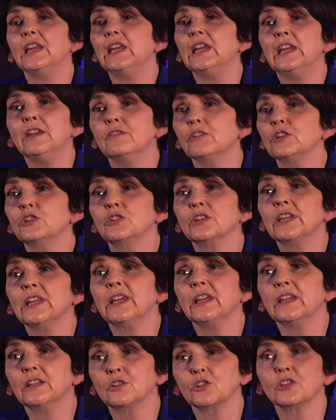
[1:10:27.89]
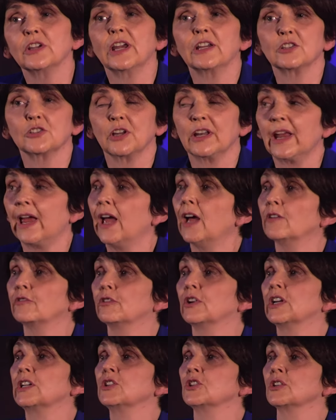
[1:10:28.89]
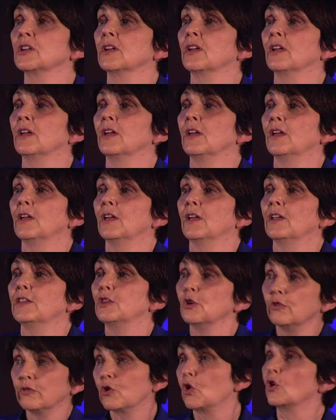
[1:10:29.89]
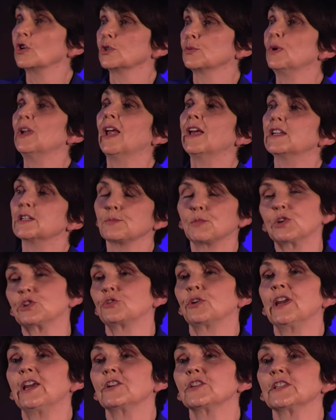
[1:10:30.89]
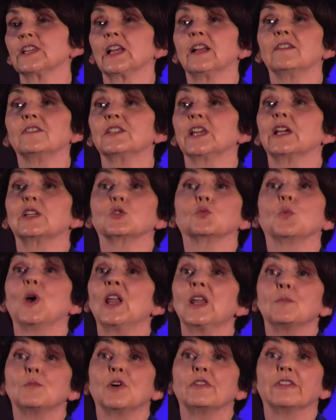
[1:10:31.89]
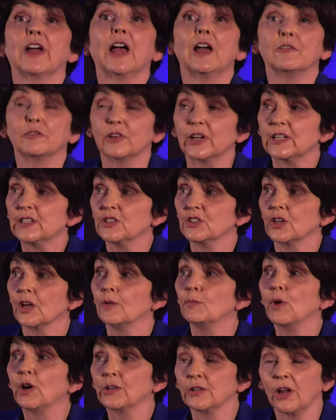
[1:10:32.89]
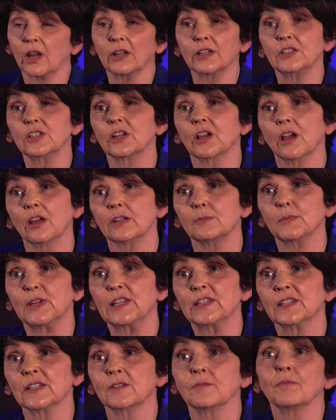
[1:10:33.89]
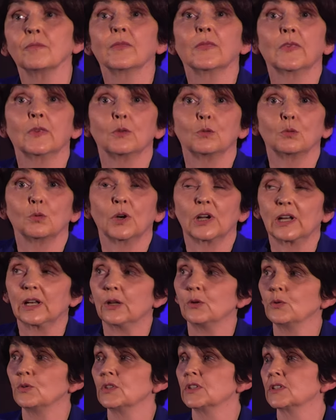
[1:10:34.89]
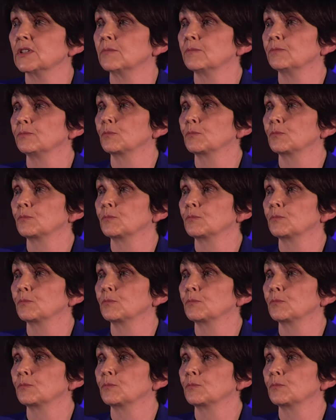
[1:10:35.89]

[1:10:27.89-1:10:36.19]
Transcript: even to the international average, though of course we like to portray ourselves as well above average among knowledge economies, were closed.